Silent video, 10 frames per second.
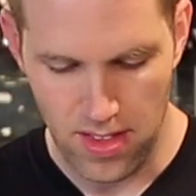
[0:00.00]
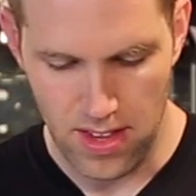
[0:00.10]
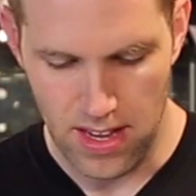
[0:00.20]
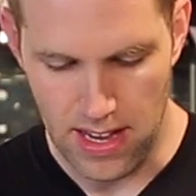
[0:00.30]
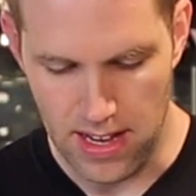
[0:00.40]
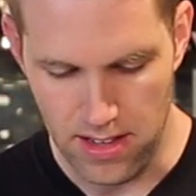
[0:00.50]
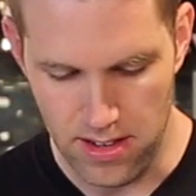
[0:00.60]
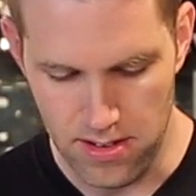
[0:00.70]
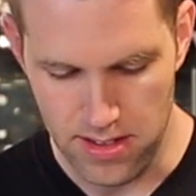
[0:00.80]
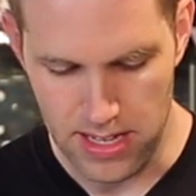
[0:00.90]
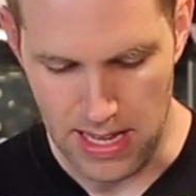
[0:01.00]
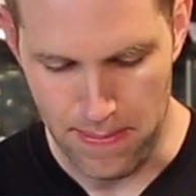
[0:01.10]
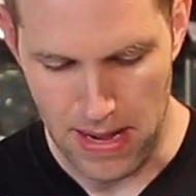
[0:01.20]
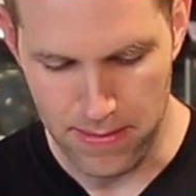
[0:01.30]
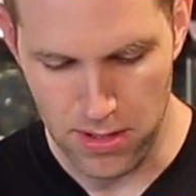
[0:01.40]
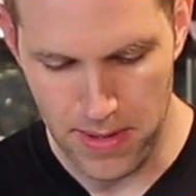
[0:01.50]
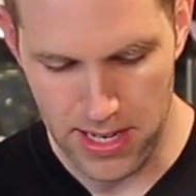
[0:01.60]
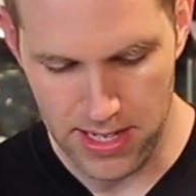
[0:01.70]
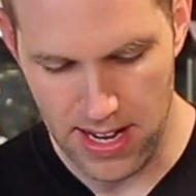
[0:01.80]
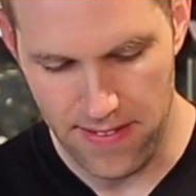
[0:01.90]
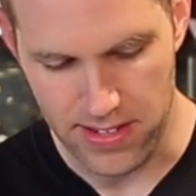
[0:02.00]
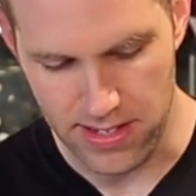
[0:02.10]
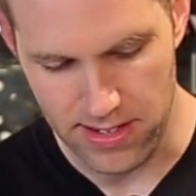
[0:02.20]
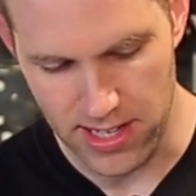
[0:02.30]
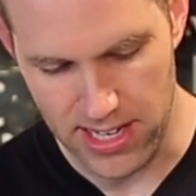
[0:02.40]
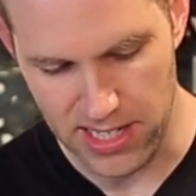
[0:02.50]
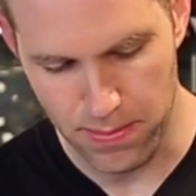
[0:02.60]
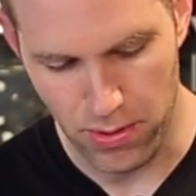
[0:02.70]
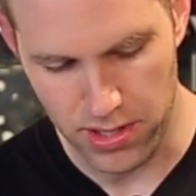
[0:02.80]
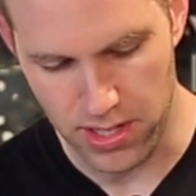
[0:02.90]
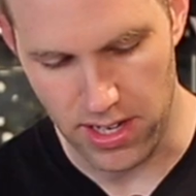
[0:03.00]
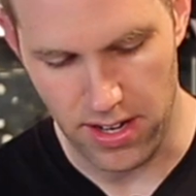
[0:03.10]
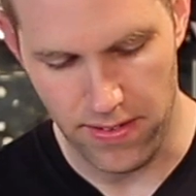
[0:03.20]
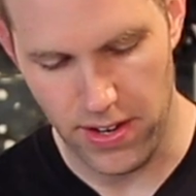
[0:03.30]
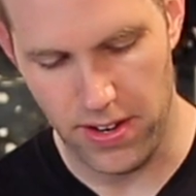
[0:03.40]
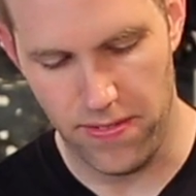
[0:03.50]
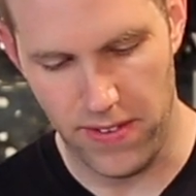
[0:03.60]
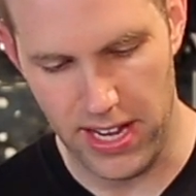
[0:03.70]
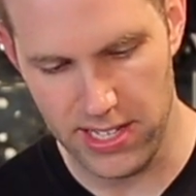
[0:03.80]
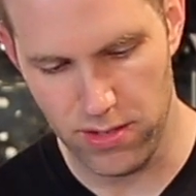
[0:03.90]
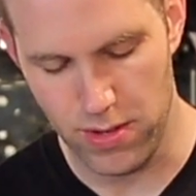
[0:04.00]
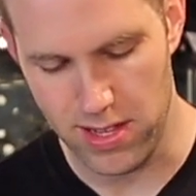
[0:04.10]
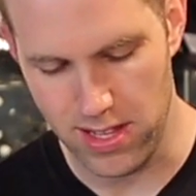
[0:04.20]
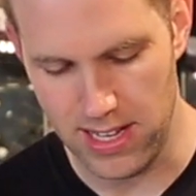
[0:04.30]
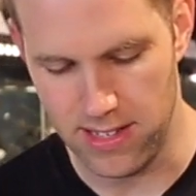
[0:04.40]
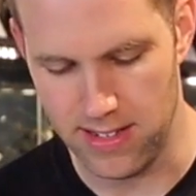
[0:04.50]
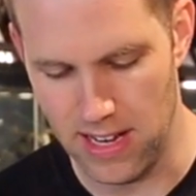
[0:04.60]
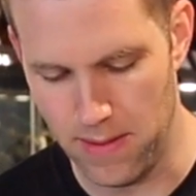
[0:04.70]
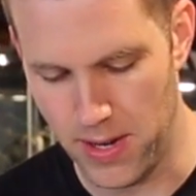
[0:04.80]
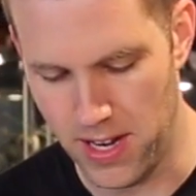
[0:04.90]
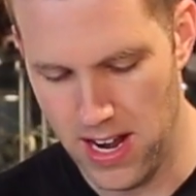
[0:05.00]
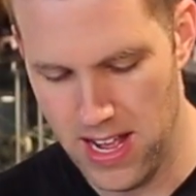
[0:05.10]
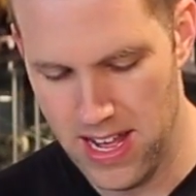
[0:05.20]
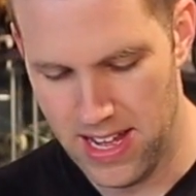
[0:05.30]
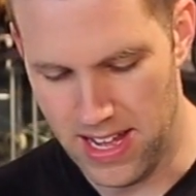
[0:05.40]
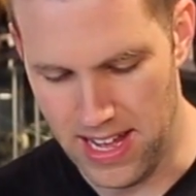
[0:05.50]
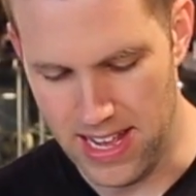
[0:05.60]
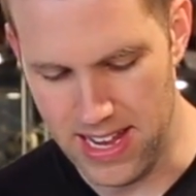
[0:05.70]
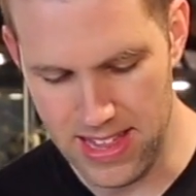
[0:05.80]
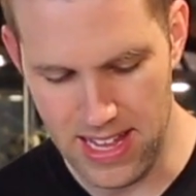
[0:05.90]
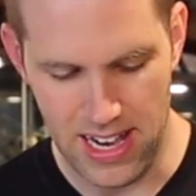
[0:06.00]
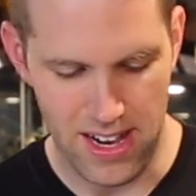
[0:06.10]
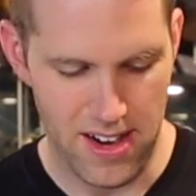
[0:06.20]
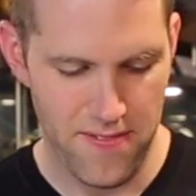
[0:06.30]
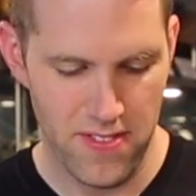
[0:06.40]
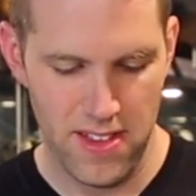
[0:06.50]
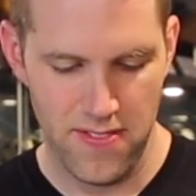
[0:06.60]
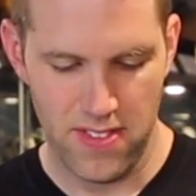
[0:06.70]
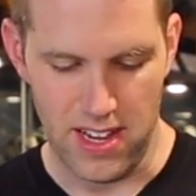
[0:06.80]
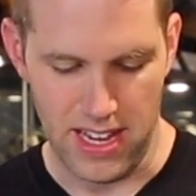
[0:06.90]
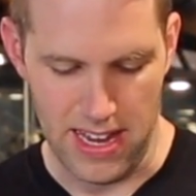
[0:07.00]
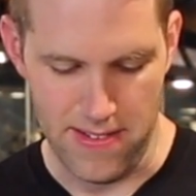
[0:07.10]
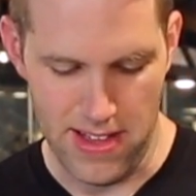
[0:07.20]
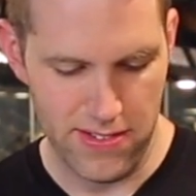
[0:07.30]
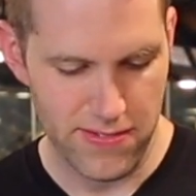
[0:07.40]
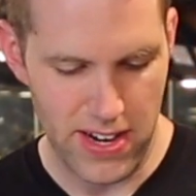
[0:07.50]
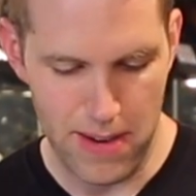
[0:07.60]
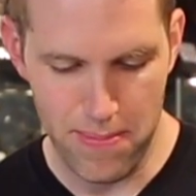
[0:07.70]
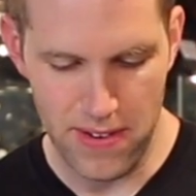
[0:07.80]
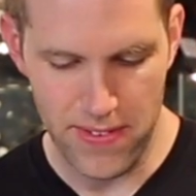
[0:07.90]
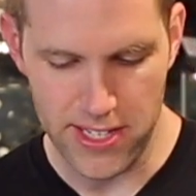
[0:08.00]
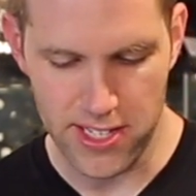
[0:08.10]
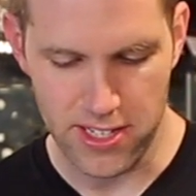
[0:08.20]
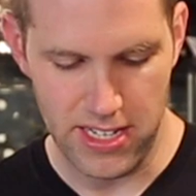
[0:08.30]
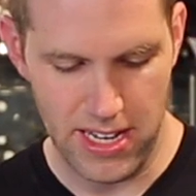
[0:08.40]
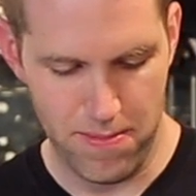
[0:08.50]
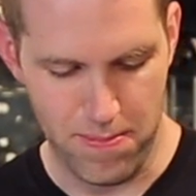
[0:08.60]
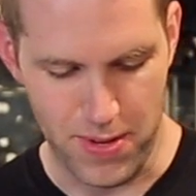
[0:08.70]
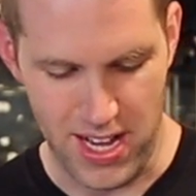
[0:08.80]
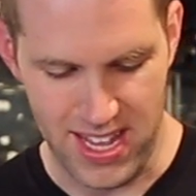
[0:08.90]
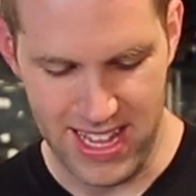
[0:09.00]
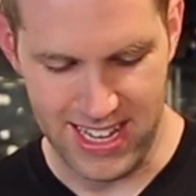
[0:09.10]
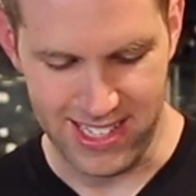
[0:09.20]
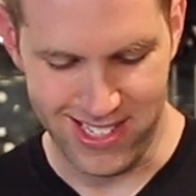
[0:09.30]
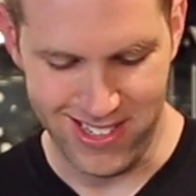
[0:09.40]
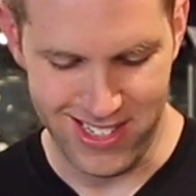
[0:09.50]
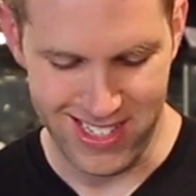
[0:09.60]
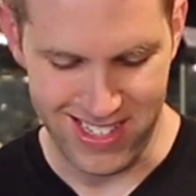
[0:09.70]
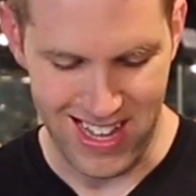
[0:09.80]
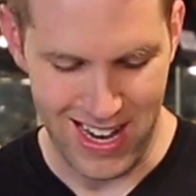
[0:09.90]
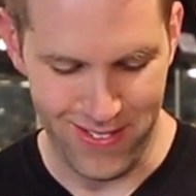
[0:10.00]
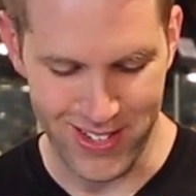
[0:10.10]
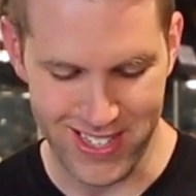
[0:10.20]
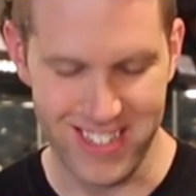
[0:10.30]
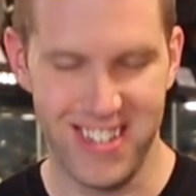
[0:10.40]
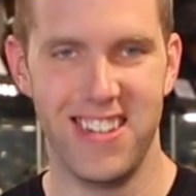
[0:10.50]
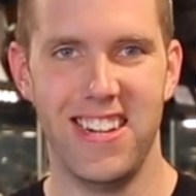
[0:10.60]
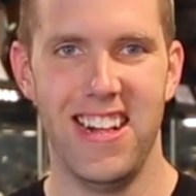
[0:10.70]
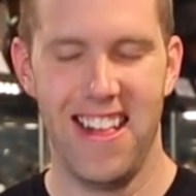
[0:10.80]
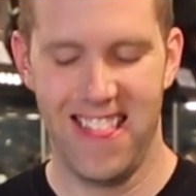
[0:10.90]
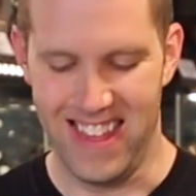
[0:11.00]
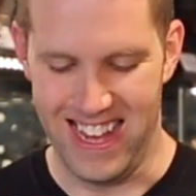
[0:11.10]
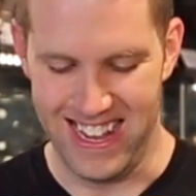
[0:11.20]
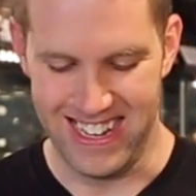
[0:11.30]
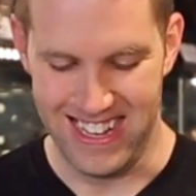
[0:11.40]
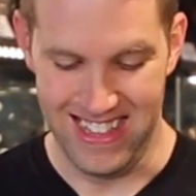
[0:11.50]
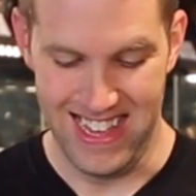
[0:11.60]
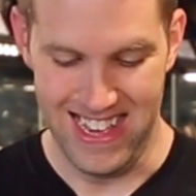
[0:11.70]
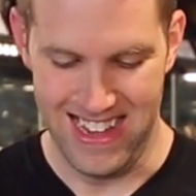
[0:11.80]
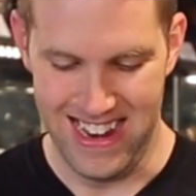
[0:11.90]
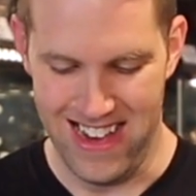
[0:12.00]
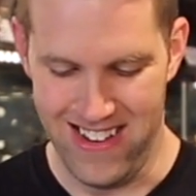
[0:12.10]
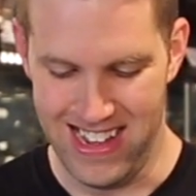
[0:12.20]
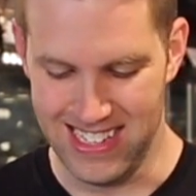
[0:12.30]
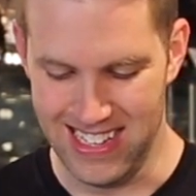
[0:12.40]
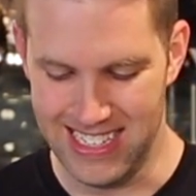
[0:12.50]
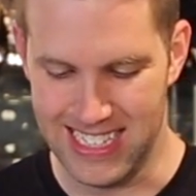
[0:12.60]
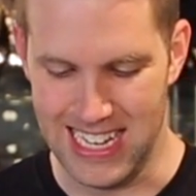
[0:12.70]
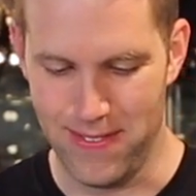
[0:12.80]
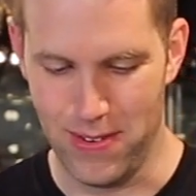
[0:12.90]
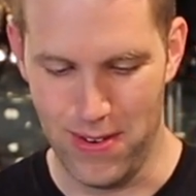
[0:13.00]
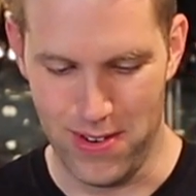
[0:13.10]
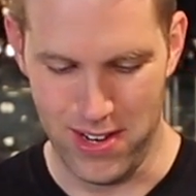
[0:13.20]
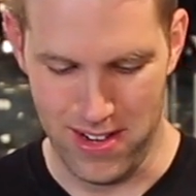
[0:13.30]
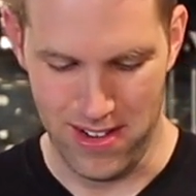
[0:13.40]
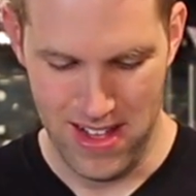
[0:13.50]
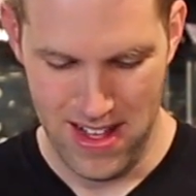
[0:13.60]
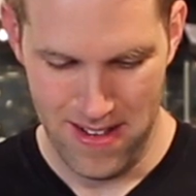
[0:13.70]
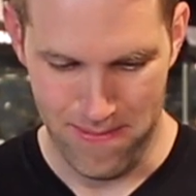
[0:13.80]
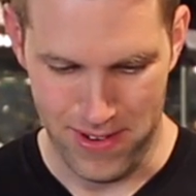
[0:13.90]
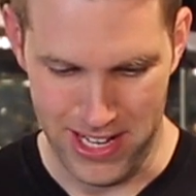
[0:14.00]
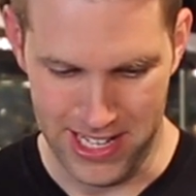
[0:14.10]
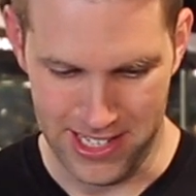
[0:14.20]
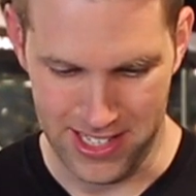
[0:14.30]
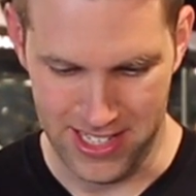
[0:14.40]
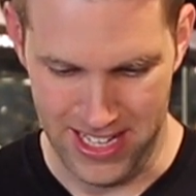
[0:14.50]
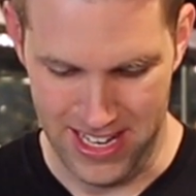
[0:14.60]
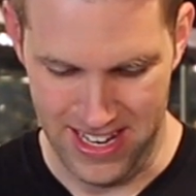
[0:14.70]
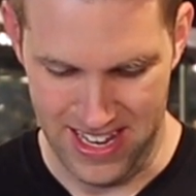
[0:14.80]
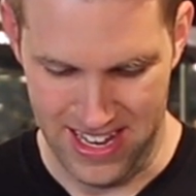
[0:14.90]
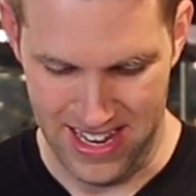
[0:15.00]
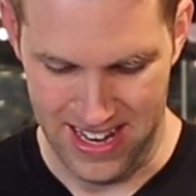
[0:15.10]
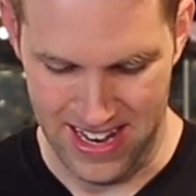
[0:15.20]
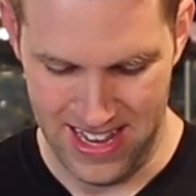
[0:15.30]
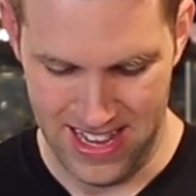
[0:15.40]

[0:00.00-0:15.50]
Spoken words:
and a little thing that pops open here. It's gonna have this really nice portrait of her face with the lightsaber in there. Again, that was very brief on screen, but I think as soon as a lot of us saw that Leia now has a lightsaber, we were all pretty interested in